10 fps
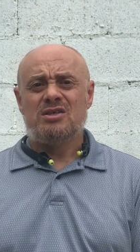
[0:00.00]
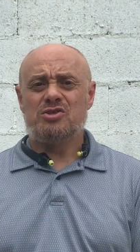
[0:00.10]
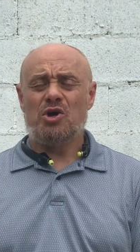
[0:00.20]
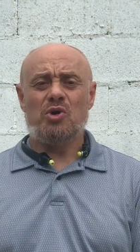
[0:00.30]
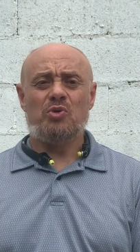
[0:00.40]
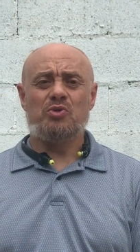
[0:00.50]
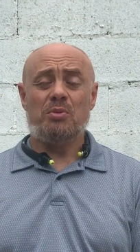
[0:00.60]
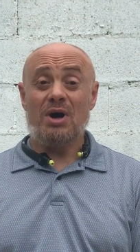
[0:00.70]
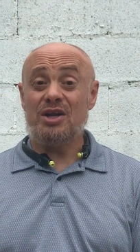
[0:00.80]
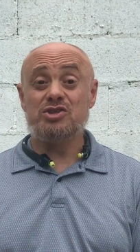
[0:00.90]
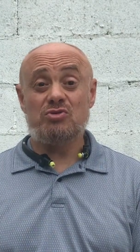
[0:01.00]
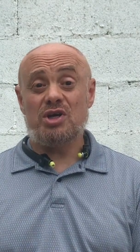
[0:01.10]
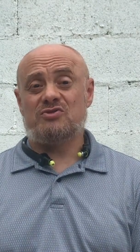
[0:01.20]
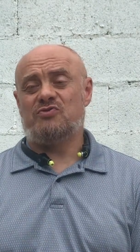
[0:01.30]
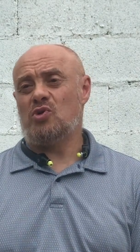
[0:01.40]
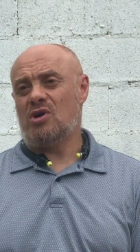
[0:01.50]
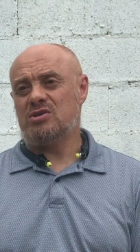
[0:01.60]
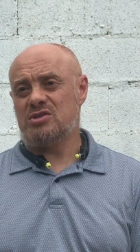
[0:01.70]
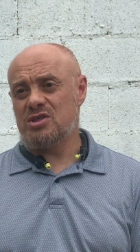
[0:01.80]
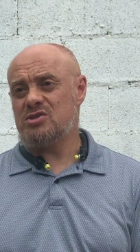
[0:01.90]
So the modest dress for
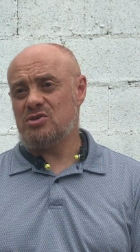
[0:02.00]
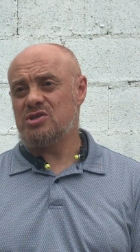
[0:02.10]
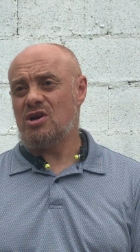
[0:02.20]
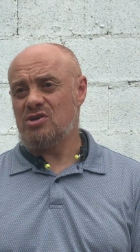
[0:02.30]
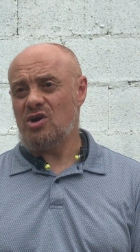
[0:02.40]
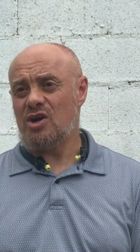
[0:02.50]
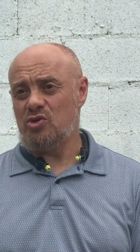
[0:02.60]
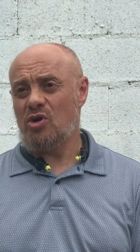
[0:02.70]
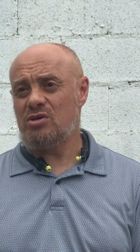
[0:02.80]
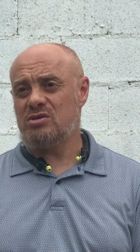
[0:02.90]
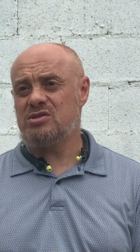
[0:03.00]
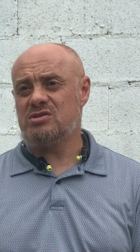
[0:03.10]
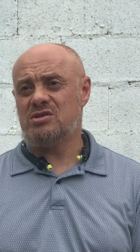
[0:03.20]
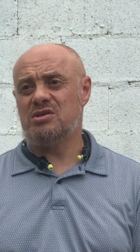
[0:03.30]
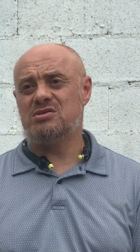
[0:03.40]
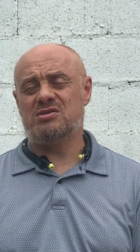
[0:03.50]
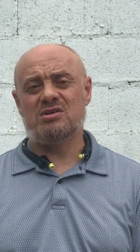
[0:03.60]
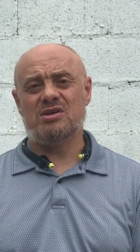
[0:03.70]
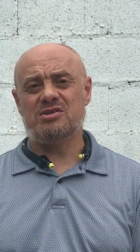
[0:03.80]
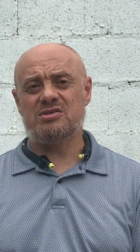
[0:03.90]
our sisters and our daughters is
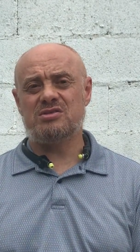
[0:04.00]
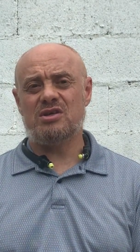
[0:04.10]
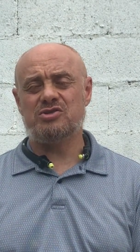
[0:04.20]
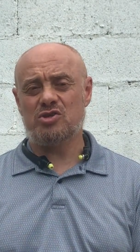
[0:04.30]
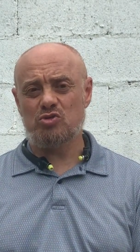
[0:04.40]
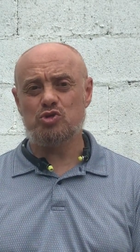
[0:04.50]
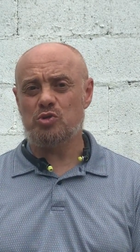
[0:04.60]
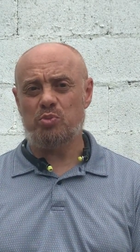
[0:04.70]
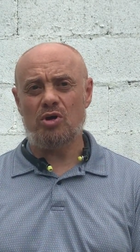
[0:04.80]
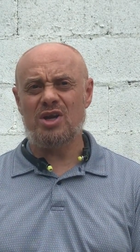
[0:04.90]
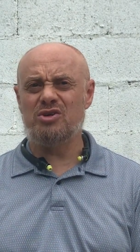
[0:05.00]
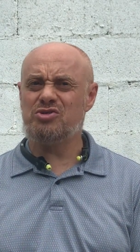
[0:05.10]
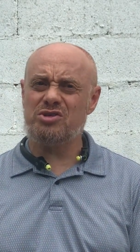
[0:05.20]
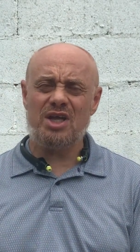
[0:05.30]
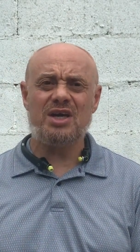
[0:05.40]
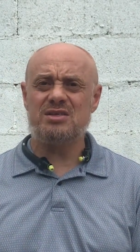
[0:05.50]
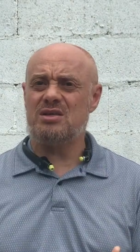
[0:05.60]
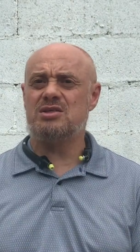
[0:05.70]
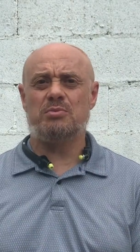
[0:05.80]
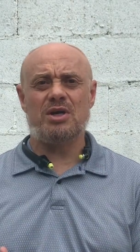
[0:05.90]
it's a crucial part. And usually, like I
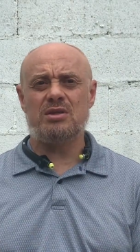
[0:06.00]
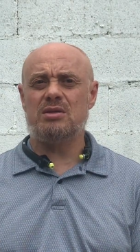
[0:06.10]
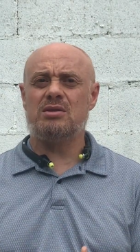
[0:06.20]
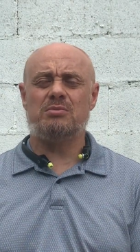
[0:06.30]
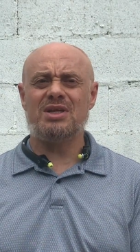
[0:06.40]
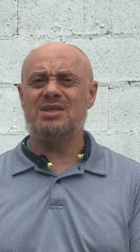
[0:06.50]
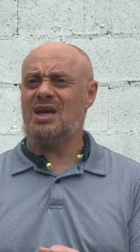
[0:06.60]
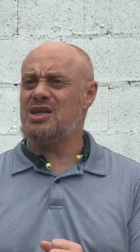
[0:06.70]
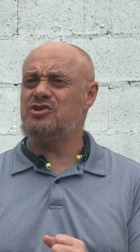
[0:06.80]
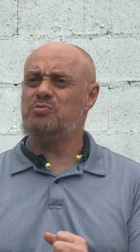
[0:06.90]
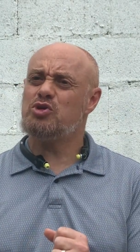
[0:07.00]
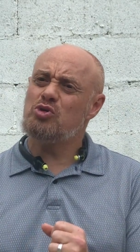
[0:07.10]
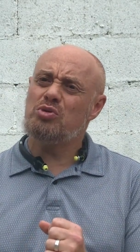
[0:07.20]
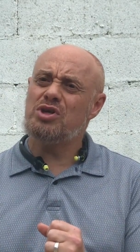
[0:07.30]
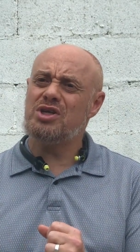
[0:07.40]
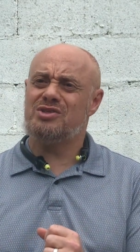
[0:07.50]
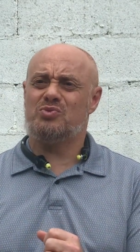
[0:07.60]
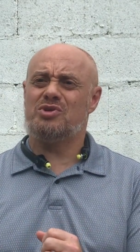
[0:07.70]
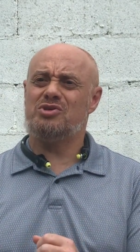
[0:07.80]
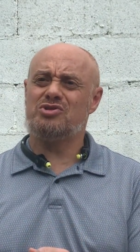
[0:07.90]
said, it's about the age of puberty
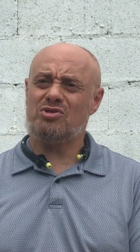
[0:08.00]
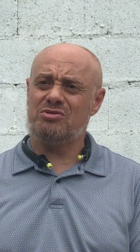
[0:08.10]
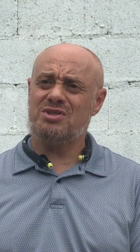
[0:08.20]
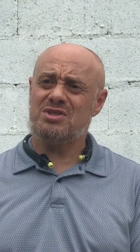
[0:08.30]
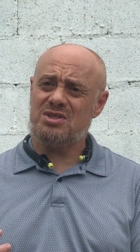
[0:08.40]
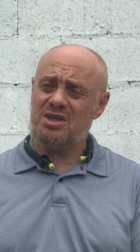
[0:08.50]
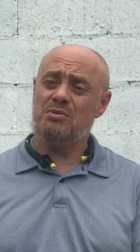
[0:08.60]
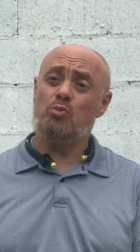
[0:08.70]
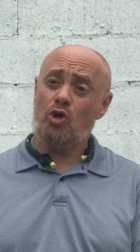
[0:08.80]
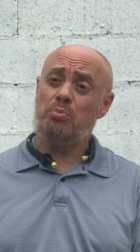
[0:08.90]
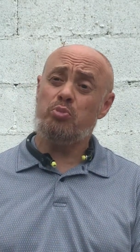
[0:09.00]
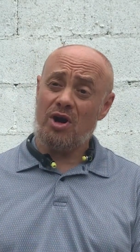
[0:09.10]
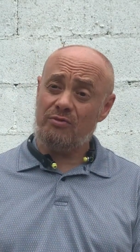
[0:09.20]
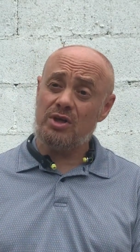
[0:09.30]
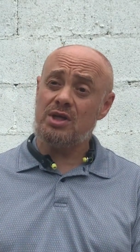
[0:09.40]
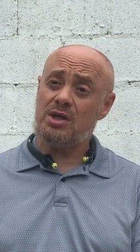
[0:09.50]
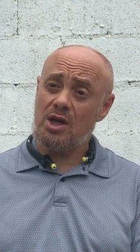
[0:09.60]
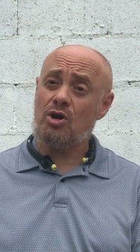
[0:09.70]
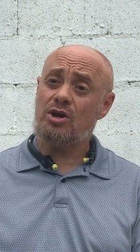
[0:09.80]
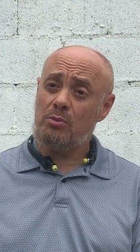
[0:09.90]
is when you start to see it more prevalent
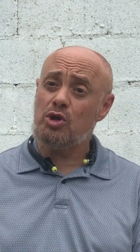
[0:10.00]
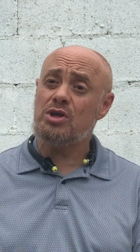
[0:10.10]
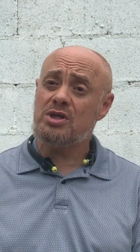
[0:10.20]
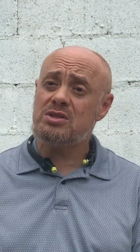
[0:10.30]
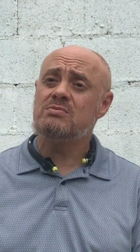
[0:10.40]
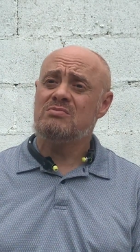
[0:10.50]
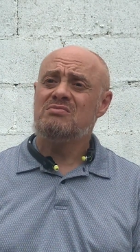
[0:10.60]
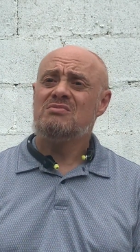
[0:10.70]
in our communities.